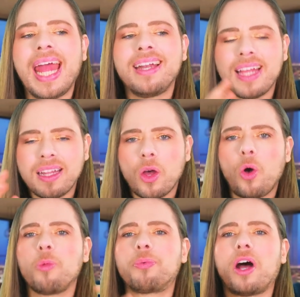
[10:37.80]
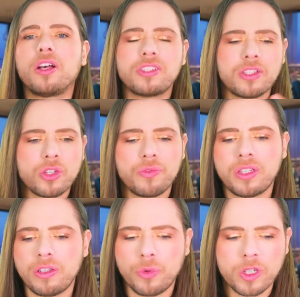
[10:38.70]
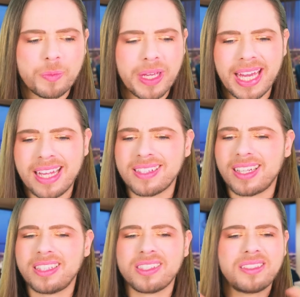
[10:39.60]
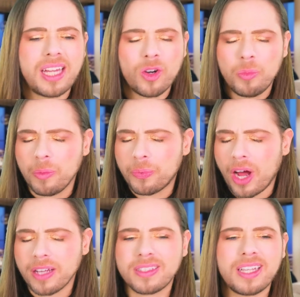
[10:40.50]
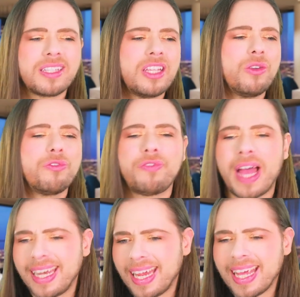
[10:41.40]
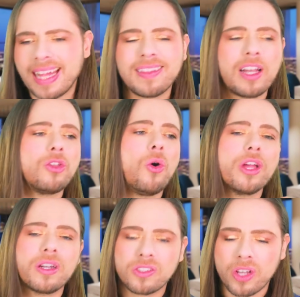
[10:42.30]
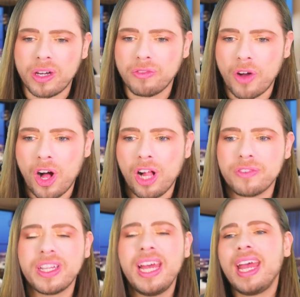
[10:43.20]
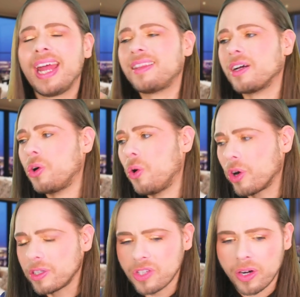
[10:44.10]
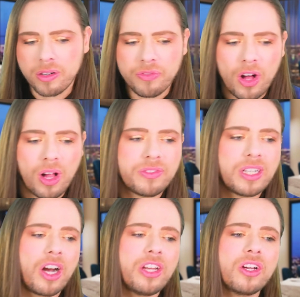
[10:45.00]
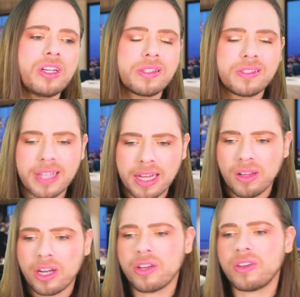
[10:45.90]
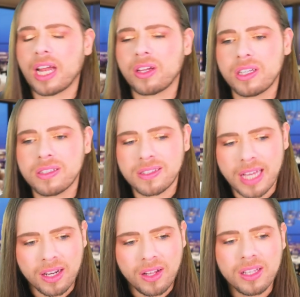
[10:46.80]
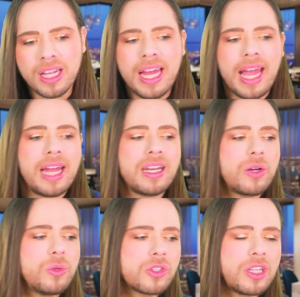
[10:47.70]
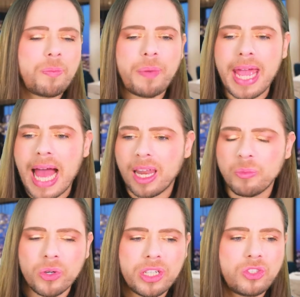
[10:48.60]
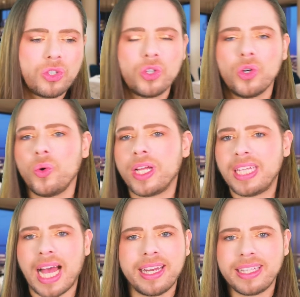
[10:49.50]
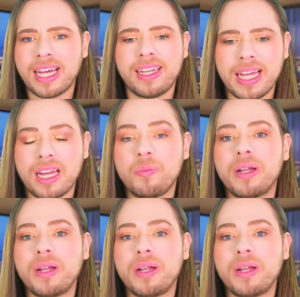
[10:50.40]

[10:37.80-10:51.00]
And then the whole process of the divorce begins, and it's a terrible process, and you're fighting, and the lawyers are involved, and the courts are involved. And are you going to settle? Are you not going to settle? And who's going to pay alimony to who? And yada, yada, yada.